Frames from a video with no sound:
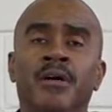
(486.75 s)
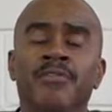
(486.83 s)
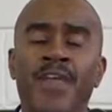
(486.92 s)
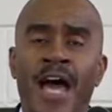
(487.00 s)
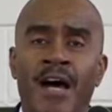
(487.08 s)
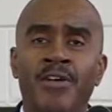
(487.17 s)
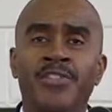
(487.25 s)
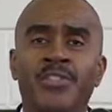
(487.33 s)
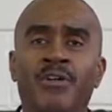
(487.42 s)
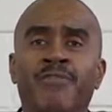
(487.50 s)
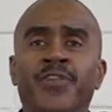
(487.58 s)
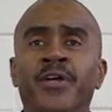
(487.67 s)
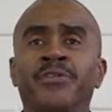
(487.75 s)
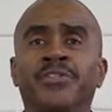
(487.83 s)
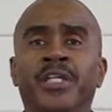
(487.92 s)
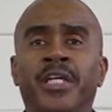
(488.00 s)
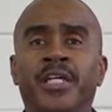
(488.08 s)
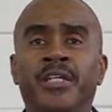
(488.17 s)
1,000 or
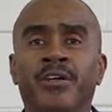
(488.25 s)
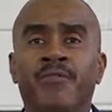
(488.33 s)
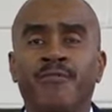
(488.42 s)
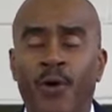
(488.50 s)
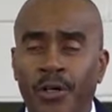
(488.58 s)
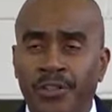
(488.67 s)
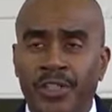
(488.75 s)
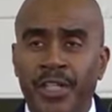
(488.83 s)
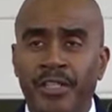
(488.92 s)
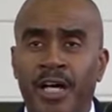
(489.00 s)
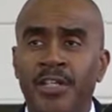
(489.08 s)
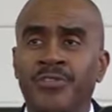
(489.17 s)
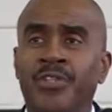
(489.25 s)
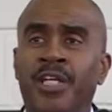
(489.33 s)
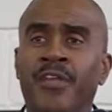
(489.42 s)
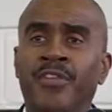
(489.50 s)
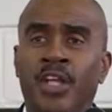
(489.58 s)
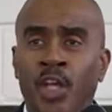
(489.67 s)
1,300 or 1,400
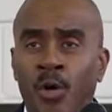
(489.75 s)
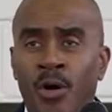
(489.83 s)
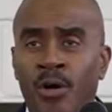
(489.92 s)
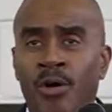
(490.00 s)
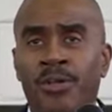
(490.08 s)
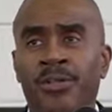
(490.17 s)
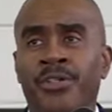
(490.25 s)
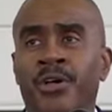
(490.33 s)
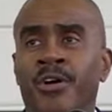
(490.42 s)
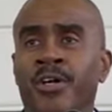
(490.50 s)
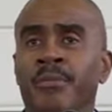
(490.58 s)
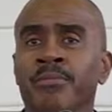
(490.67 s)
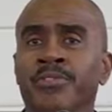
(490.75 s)
in the lower auditorium.